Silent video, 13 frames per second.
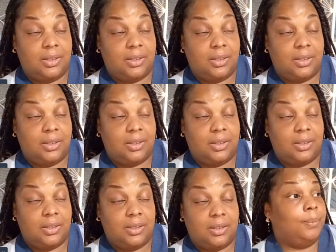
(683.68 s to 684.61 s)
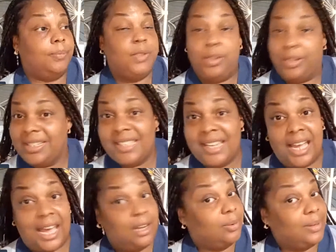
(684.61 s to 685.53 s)
I'm broke. You can
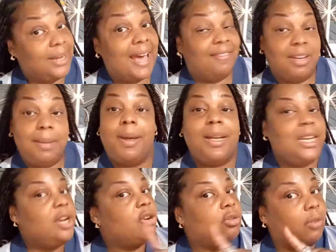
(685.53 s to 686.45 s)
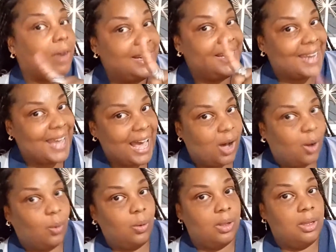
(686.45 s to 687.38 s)
say, yeah, I don't have any money right
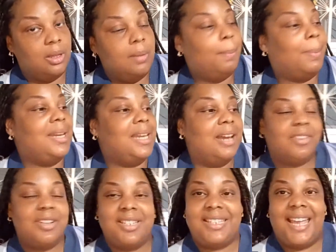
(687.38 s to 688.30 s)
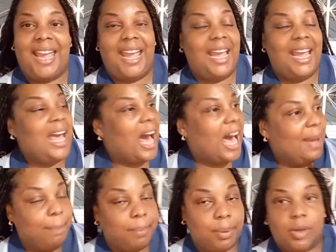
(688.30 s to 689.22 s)
now, but never say,
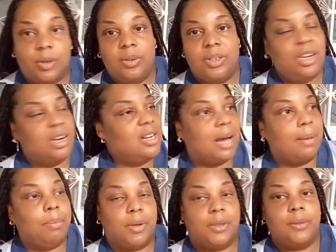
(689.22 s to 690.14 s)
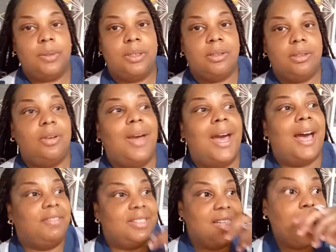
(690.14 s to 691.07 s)
I'm broke. You're not broke. You
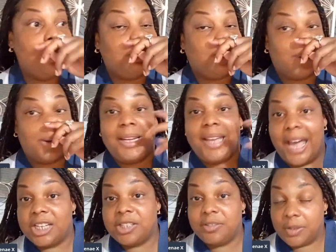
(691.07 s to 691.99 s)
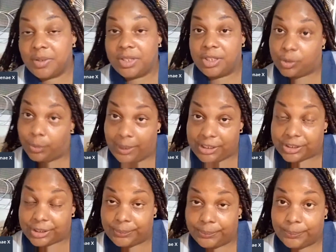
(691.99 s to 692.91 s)
have a temporary cash flow
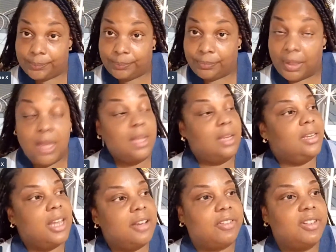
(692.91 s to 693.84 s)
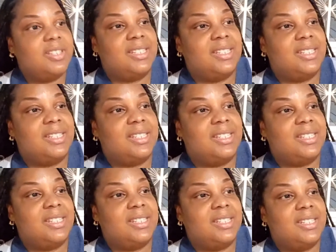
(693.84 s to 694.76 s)
situation. Never tell
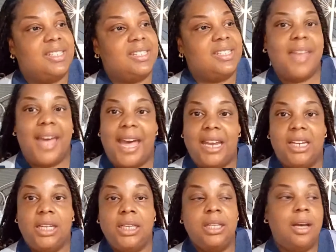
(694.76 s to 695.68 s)
yourself that,